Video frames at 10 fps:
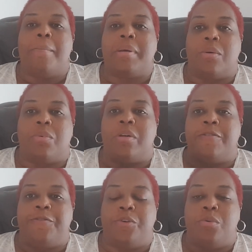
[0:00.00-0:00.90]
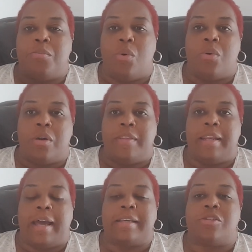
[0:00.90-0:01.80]
but I want a few more
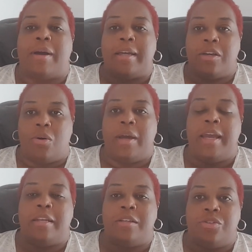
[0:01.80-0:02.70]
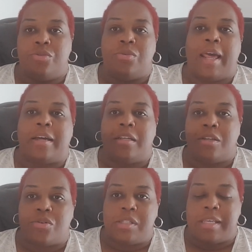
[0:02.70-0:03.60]
that I so I can go ahead and do like a
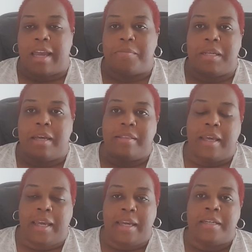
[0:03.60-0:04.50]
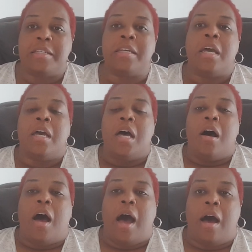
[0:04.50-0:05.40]
little segment at the end.
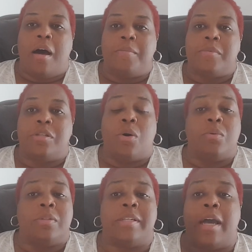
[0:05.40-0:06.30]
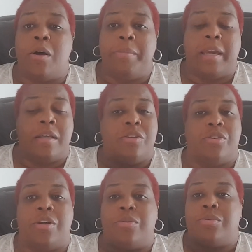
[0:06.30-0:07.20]
Um, so tell me,
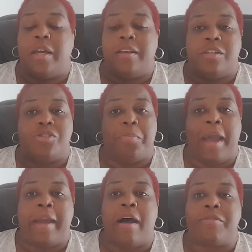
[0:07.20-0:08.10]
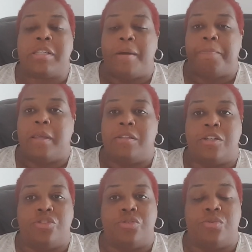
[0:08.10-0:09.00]
you know, it, eh, did you pay off something?
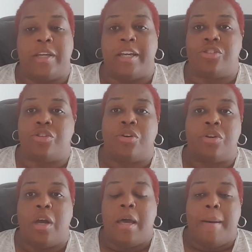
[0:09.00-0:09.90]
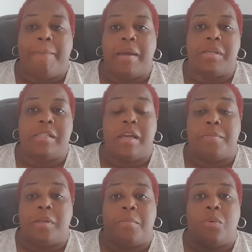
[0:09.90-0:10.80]
Did you get your baby
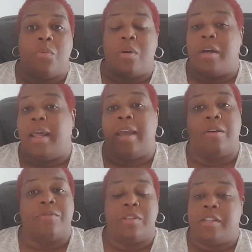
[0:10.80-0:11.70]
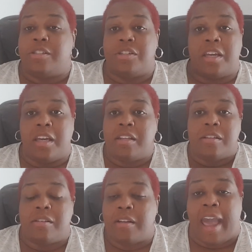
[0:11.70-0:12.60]
step number one? Hell, did you get
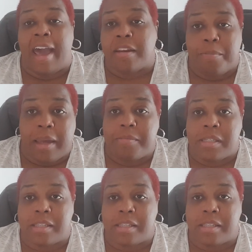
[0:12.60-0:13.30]
out of baby